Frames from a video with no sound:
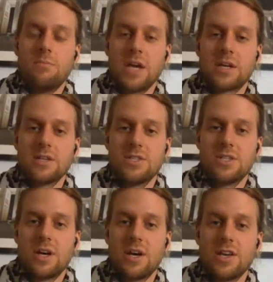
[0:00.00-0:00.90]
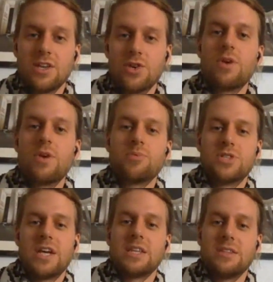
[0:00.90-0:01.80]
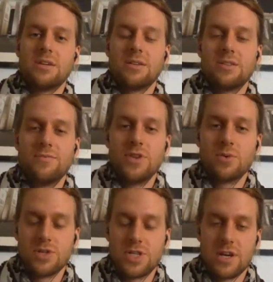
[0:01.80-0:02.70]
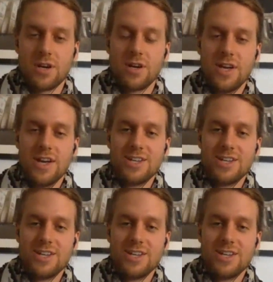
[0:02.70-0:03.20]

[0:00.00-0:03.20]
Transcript: Mike, because you're representing the viewers here.